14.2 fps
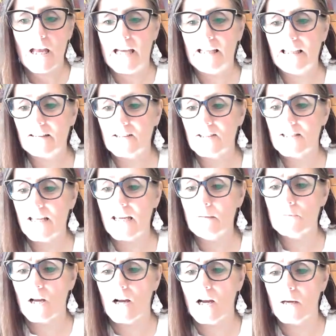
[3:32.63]
And at the
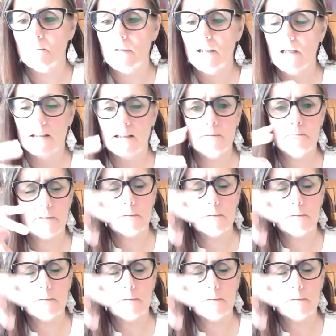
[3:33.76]
same time, you